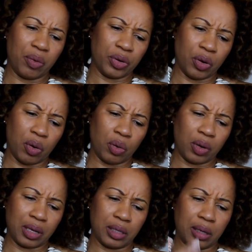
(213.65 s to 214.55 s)
don't know,
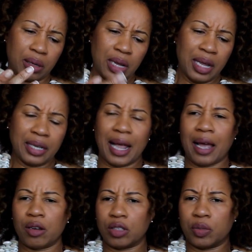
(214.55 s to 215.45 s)
because the
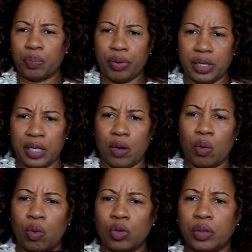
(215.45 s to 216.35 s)
tag looks pretty
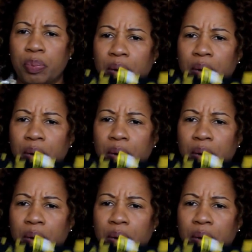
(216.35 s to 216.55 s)
old,